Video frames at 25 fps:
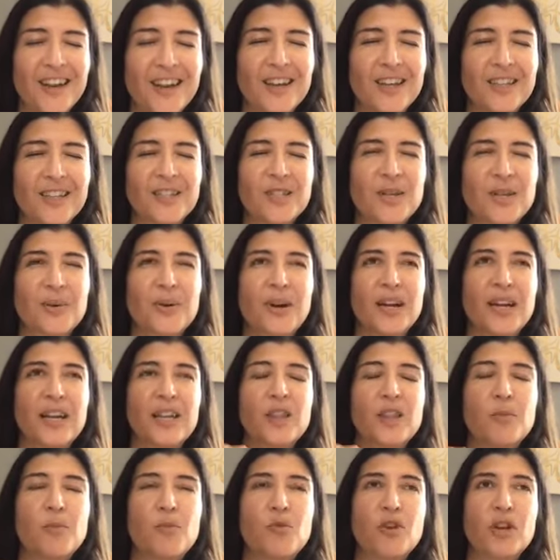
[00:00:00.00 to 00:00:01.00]
And so in
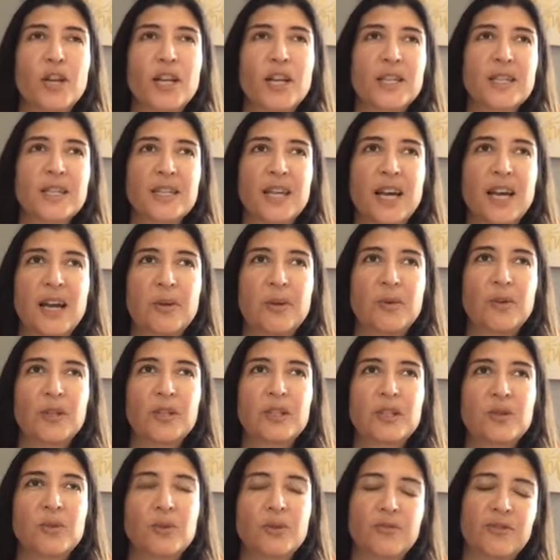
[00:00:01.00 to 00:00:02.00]
the mornings, I would
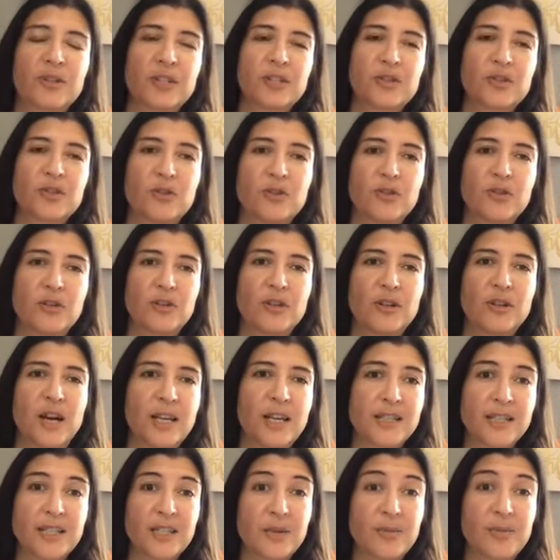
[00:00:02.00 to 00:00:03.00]
do a physical
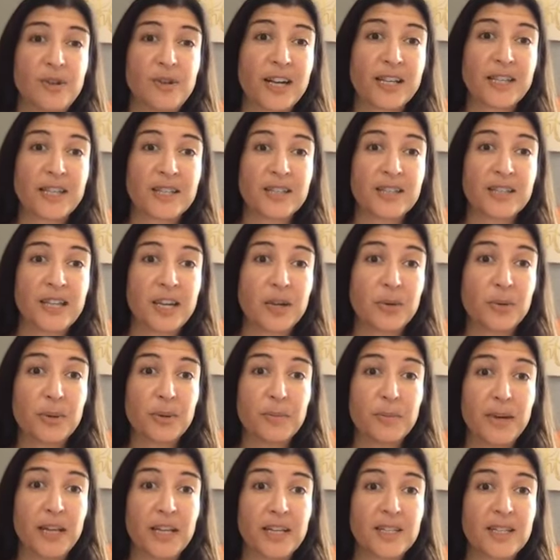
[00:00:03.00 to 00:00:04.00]
asana practice and I would
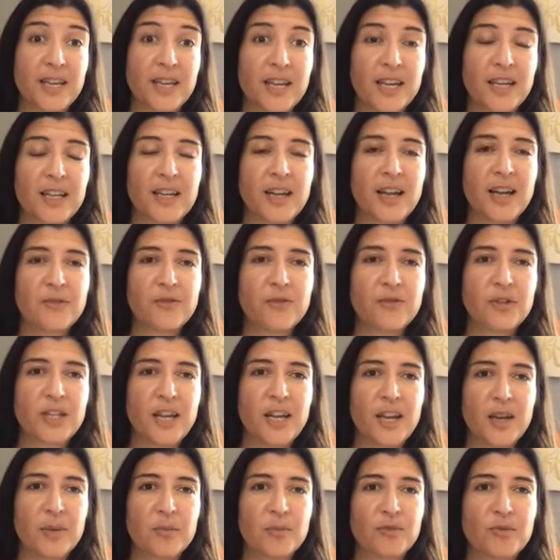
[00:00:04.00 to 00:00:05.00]
meditate every
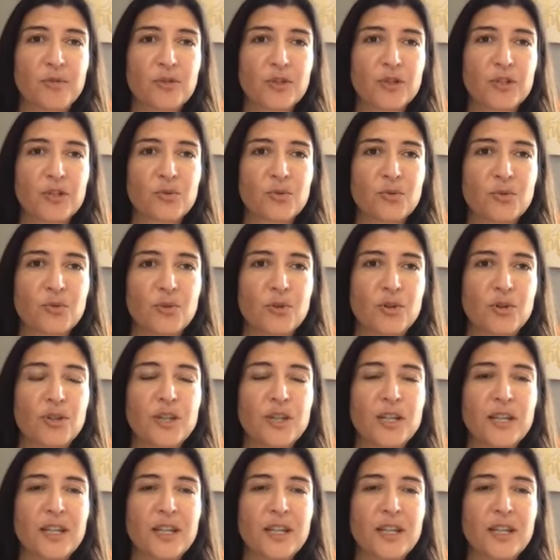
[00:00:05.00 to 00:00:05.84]
day before school